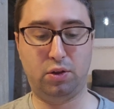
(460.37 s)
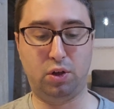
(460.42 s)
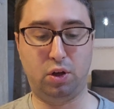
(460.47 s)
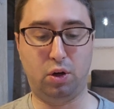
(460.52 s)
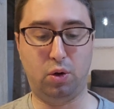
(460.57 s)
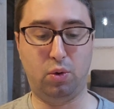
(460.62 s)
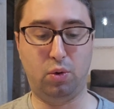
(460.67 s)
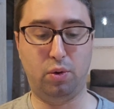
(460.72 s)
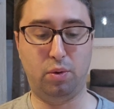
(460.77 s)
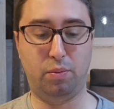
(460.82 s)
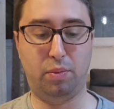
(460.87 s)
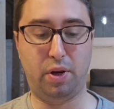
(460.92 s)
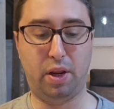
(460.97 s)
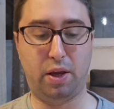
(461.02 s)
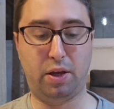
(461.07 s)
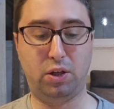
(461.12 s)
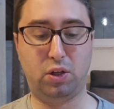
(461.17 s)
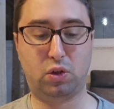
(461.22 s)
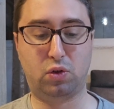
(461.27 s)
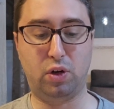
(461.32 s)
so
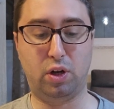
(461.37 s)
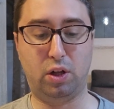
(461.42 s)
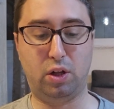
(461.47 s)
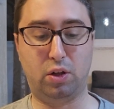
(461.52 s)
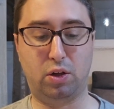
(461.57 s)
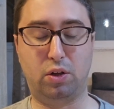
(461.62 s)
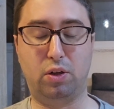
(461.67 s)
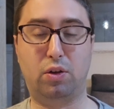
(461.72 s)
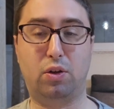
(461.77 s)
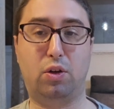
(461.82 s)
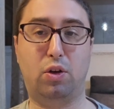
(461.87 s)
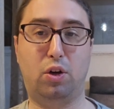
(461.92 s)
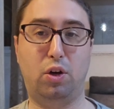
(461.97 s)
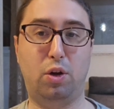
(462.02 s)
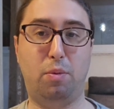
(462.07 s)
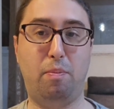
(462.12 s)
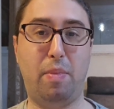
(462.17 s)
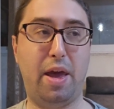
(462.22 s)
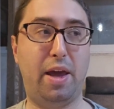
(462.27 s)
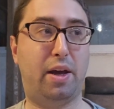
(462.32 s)
Bnei Yisrael
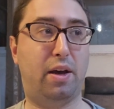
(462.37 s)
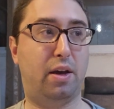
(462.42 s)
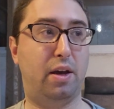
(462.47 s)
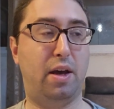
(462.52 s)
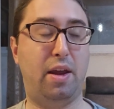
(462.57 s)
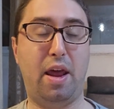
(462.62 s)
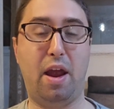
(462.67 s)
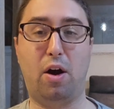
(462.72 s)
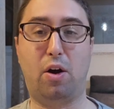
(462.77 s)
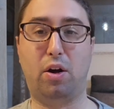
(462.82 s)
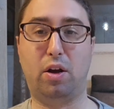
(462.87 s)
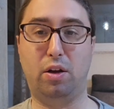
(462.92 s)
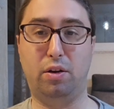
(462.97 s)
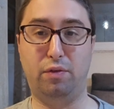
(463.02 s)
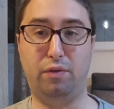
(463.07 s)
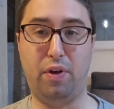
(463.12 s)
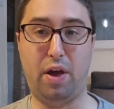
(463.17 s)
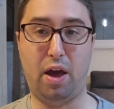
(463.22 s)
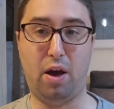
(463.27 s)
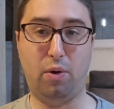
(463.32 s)
could make an
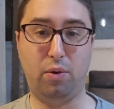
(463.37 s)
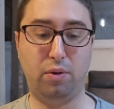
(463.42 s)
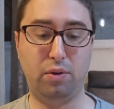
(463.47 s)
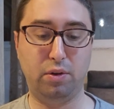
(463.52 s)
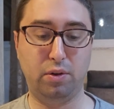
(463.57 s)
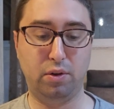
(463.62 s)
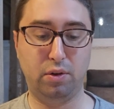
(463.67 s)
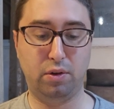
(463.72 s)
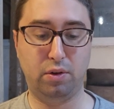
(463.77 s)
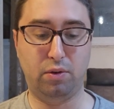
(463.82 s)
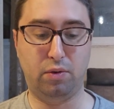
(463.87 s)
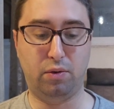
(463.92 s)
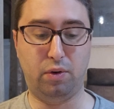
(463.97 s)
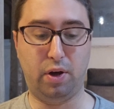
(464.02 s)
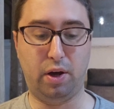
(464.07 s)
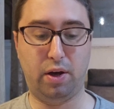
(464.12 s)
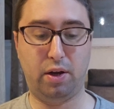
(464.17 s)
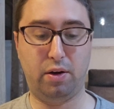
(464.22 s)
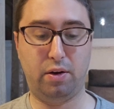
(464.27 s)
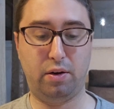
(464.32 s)
erichin vow,
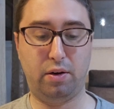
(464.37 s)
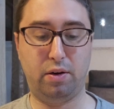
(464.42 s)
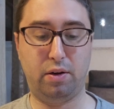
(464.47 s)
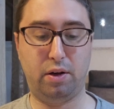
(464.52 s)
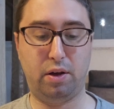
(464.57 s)
right?